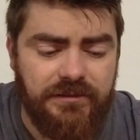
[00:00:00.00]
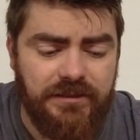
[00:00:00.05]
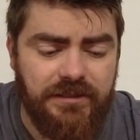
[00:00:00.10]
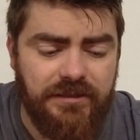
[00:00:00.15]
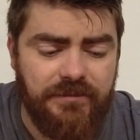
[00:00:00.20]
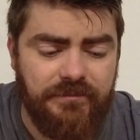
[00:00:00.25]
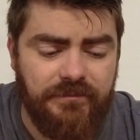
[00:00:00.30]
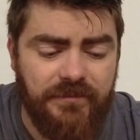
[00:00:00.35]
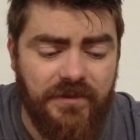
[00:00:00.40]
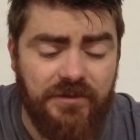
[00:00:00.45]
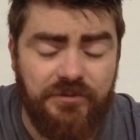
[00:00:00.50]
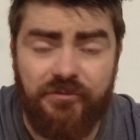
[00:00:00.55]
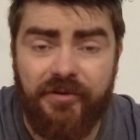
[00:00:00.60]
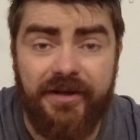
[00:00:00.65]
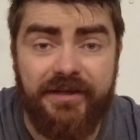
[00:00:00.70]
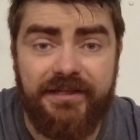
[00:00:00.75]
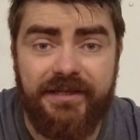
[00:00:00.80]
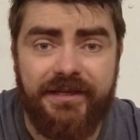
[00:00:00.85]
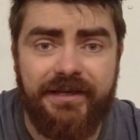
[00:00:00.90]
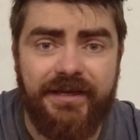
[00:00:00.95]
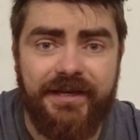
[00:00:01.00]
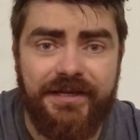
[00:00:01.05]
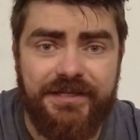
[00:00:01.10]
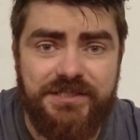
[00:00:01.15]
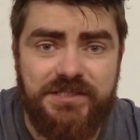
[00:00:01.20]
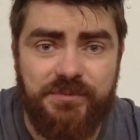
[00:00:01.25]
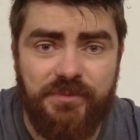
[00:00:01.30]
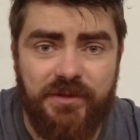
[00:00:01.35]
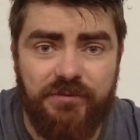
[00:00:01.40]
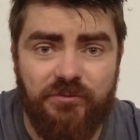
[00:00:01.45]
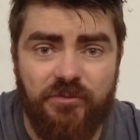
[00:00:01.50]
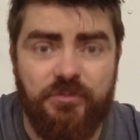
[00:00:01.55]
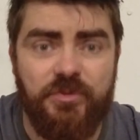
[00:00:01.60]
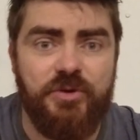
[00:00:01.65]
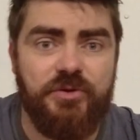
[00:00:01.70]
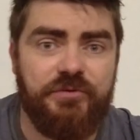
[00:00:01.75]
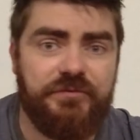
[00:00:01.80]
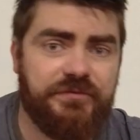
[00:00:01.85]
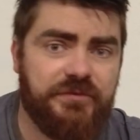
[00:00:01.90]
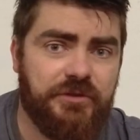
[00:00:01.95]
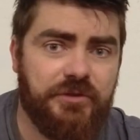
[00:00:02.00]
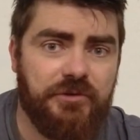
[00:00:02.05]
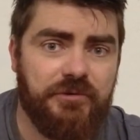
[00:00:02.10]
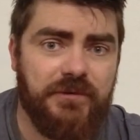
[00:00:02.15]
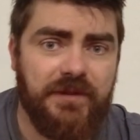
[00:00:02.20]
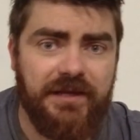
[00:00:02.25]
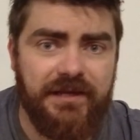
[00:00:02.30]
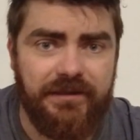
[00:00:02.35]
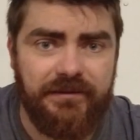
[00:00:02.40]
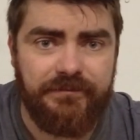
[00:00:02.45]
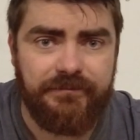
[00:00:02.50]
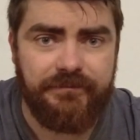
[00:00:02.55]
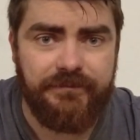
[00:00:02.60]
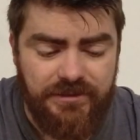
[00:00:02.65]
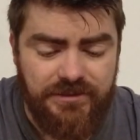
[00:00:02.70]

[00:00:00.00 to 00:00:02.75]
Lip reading: and the radiator has to be removed to do that.